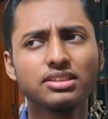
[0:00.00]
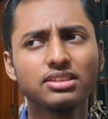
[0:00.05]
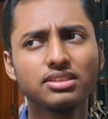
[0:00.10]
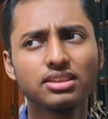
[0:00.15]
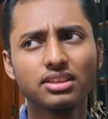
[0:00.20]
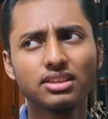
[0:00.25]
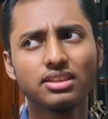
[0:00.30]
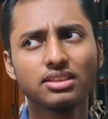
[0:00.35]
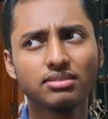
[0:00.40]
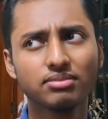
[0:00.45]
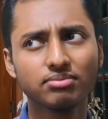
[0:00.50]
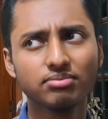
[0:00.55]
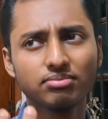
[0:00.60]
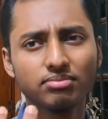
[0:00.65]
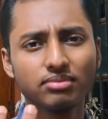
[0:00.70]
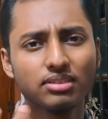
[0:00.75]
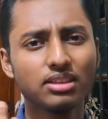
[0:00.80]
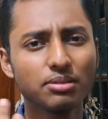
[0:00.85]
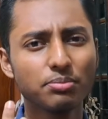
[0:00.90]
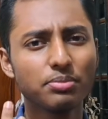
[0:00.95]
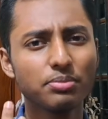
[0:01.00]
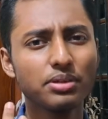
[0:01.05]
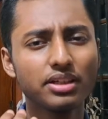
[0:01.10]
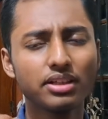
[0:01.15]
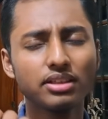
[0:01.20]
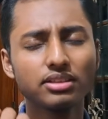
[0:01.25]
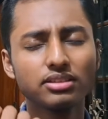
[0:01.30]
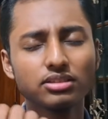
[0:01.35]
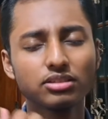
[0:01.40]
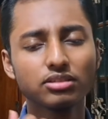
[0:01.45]
like at the
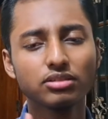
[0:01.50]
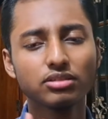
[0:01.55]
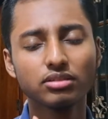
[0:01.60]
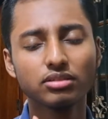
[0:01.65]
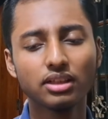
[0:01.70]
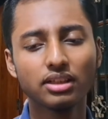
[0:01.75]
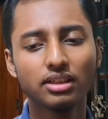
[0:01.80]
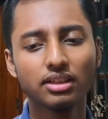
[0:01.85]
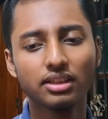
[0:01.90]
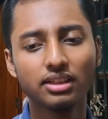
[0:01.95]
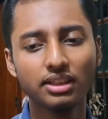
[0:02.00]
beginning, so like